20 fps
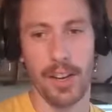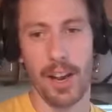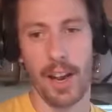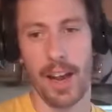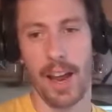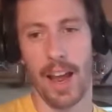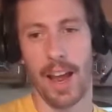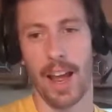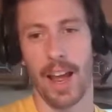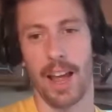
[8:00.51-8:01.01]

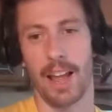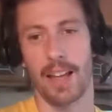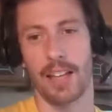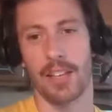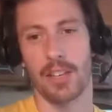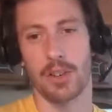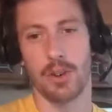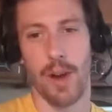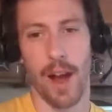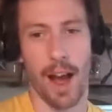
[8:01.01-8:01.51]

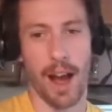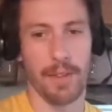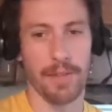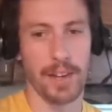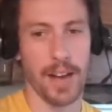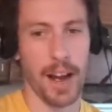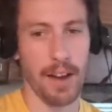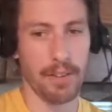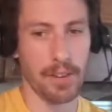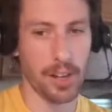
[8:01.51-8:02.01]
and you have
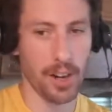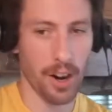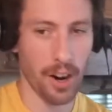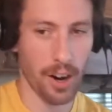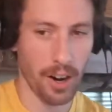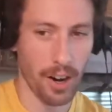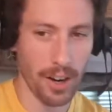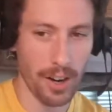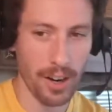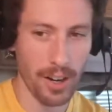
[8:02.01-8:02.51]
to have a
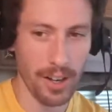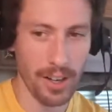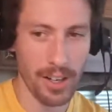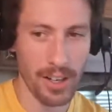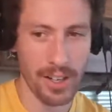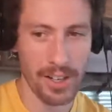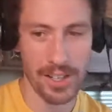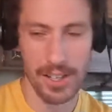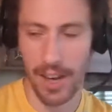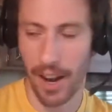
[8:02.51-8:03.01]
car.
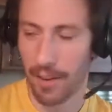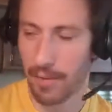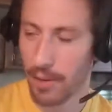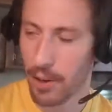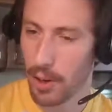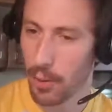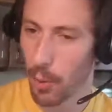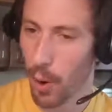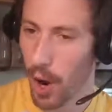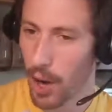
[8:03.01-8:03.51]
It's not
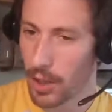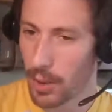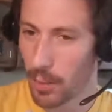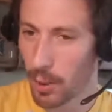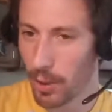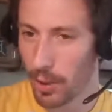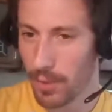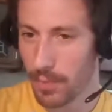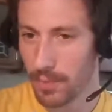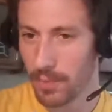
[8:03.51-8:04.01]
very
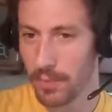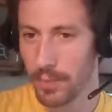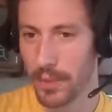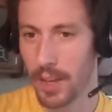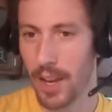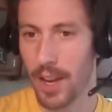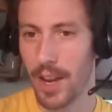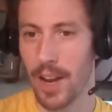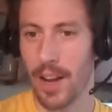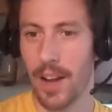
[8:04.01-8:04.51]
walkable.
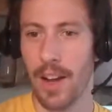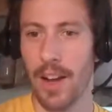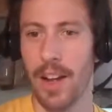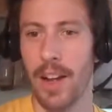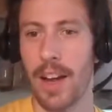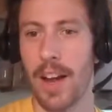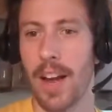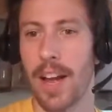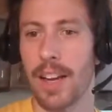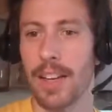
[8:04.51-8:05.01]

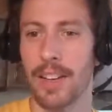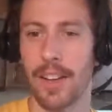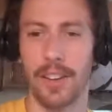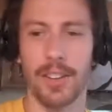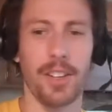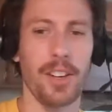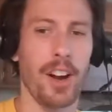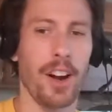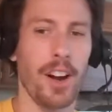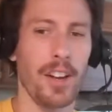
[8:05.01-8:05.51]
And
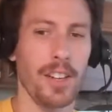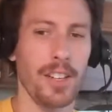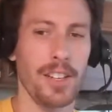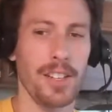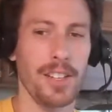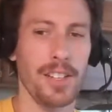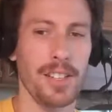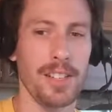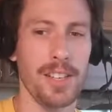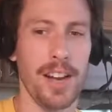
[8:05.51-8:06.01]
another con
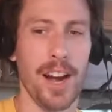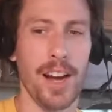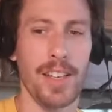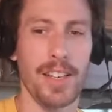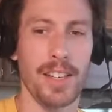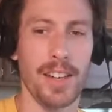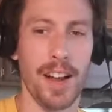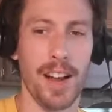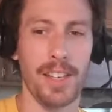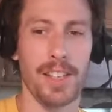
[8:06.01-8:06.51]
is I
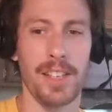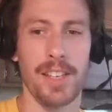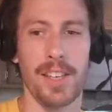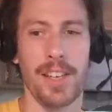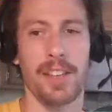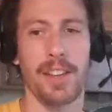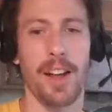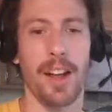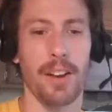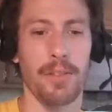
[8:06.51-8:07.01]
did not
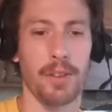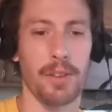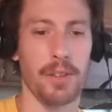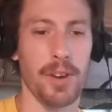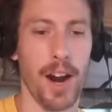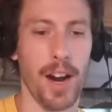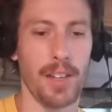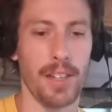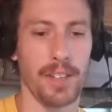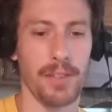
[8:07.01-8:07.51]
see a lot of
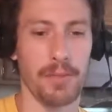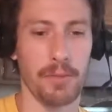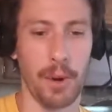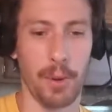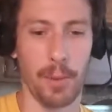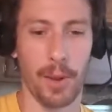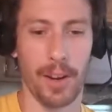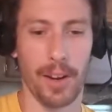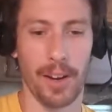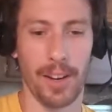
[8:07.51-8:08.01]
attractive
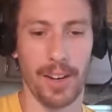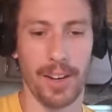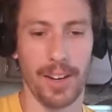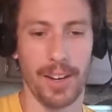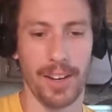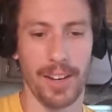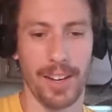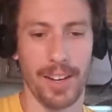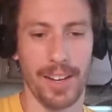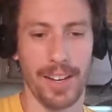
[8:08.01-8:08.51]
women
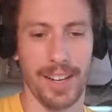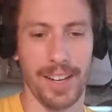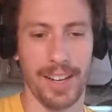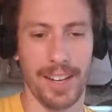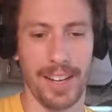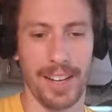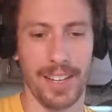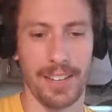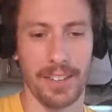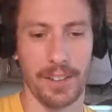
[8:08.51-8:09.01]

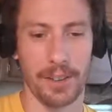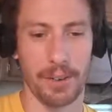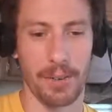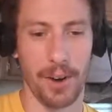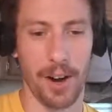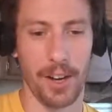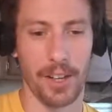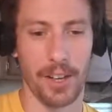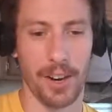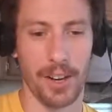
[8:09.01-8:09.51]
in Little
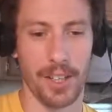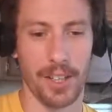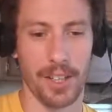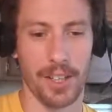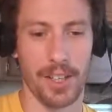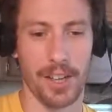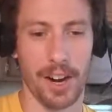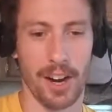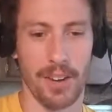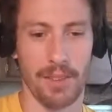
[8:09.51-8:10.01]
Rock, Arkansas.